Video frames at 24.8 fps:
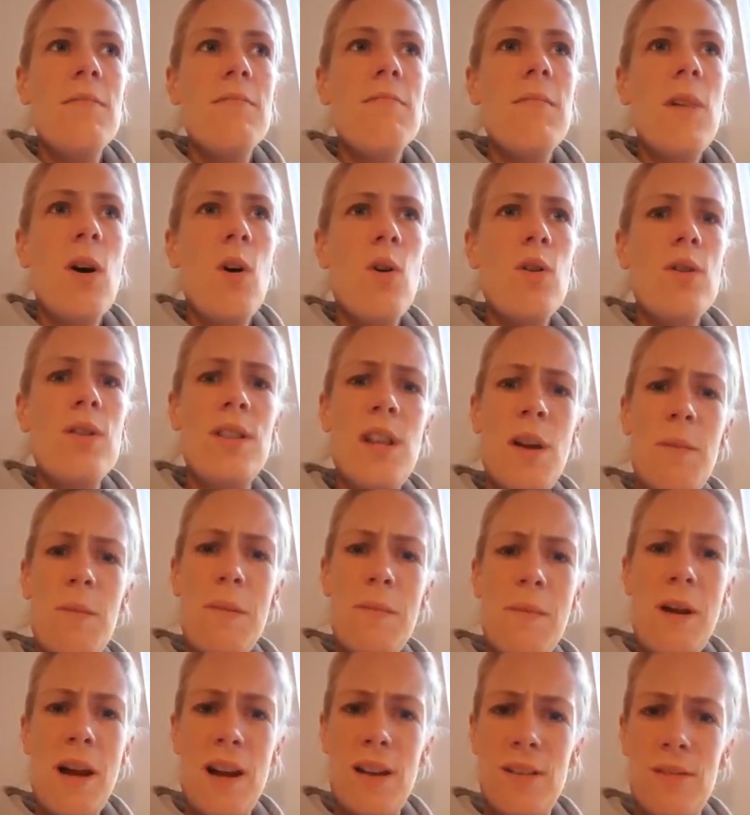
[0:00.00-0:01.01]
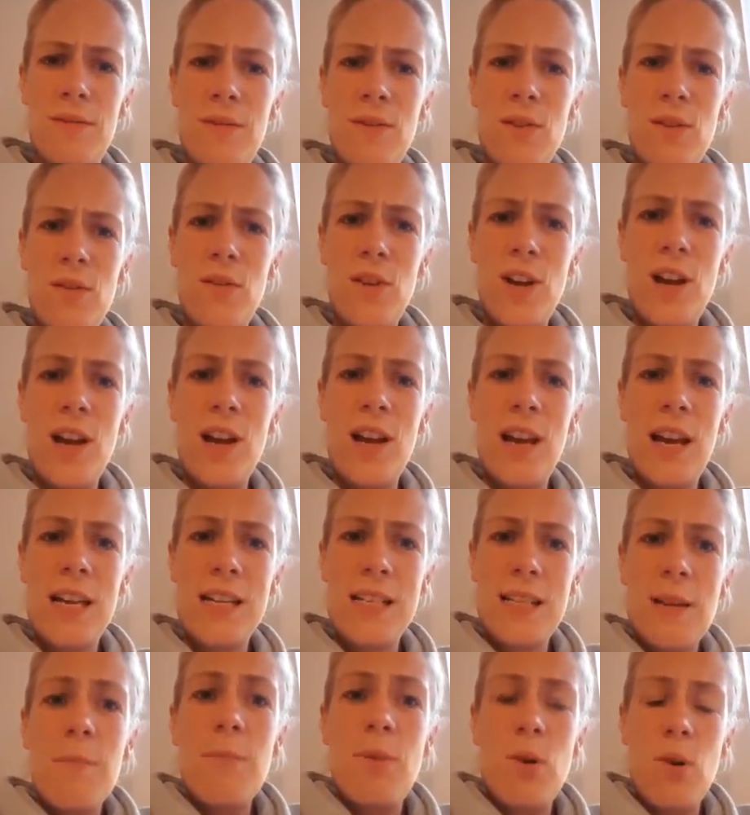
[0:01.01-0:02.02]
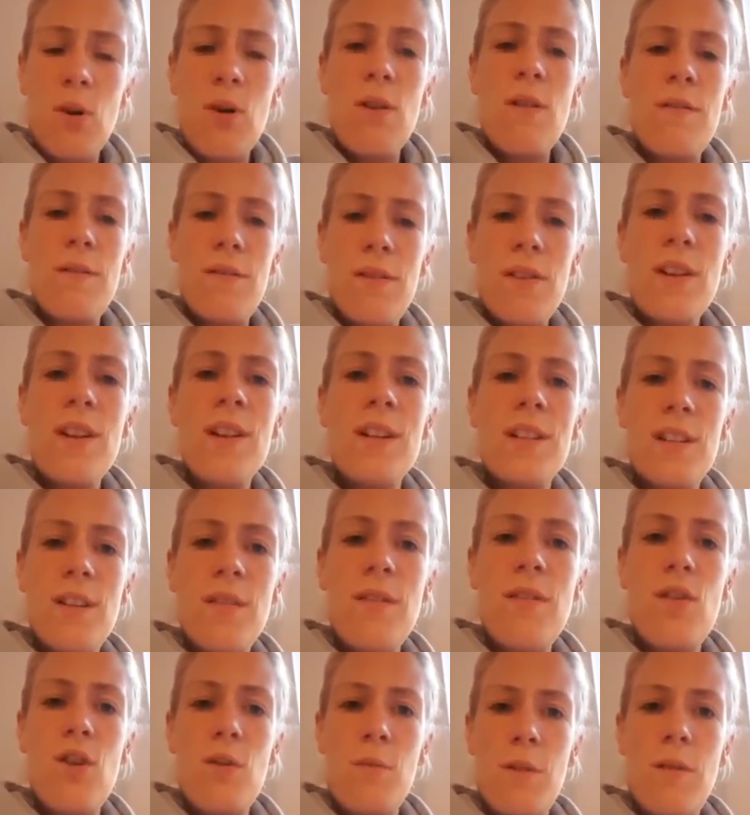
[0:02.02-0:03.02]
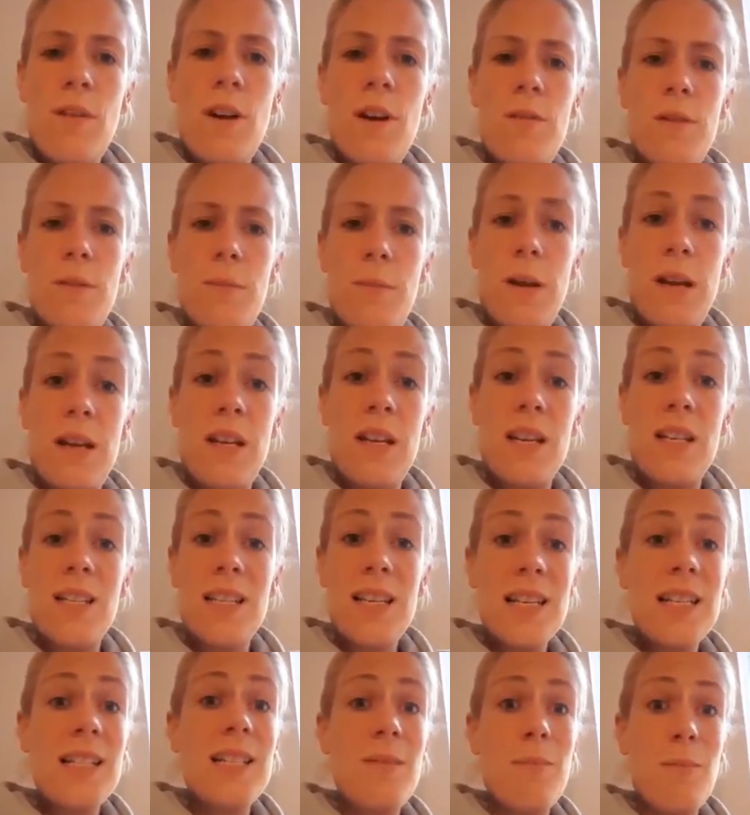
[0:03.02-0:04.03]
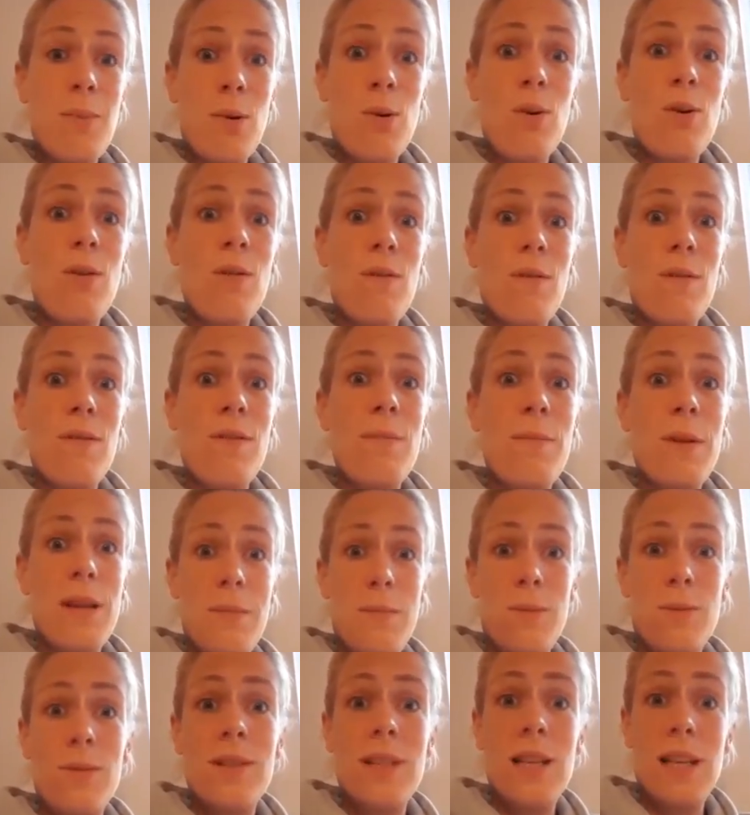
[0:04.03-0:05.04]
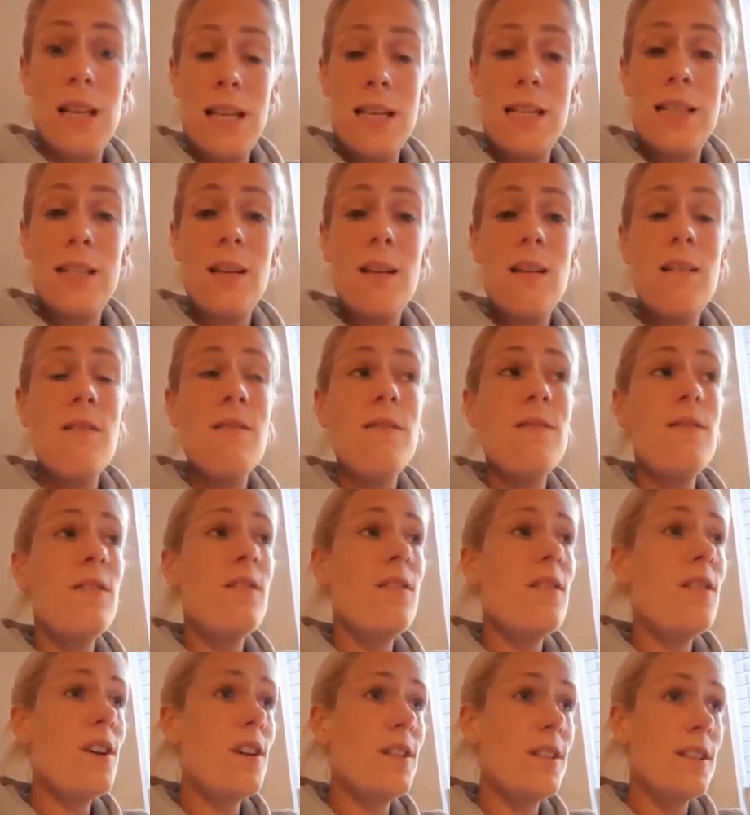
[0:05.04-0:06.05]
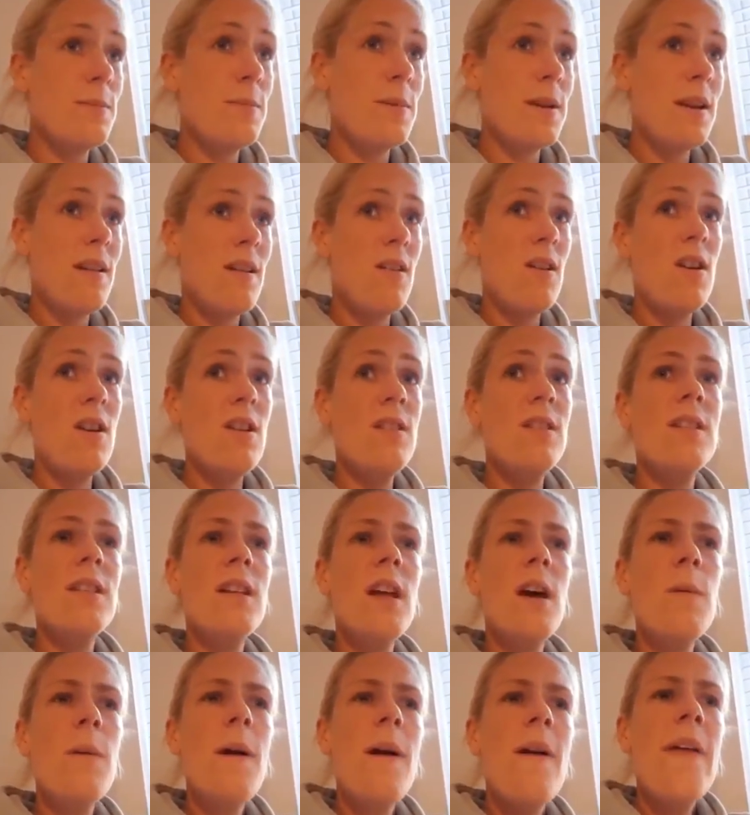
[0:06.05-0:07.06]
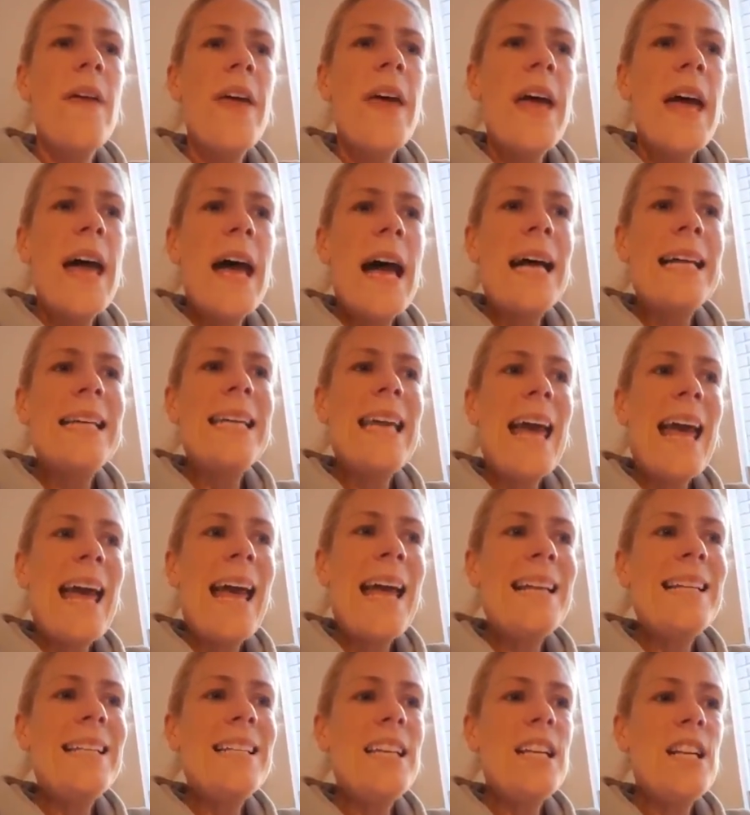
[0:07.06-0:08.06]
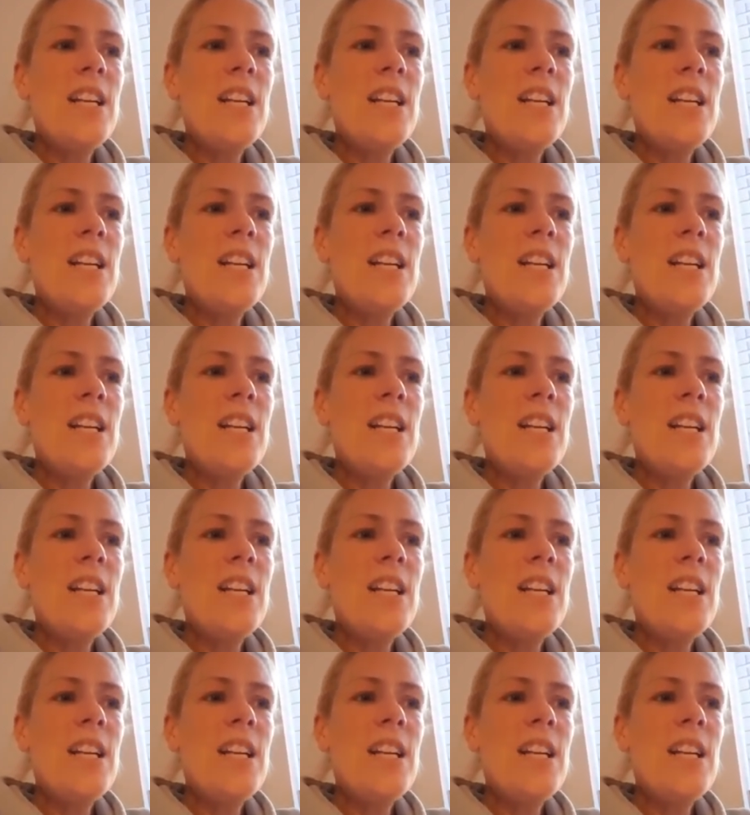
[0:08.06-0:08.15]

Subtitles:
also be mindful that it's important for her to form her own opinions, and it's important for people to listen and for her to be heard. So again,